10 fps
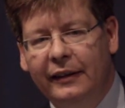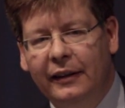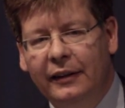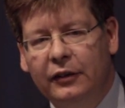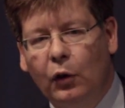
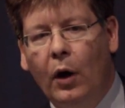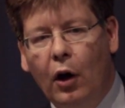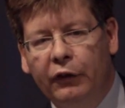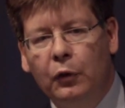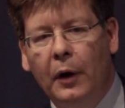Yeah? So
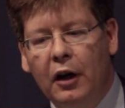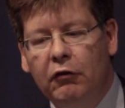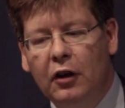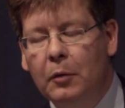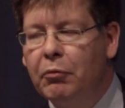quite often when a
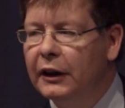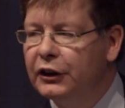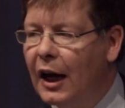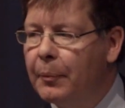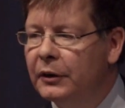real
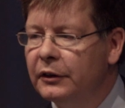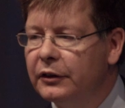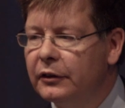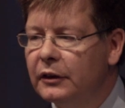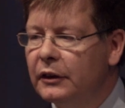breach
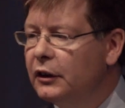happens,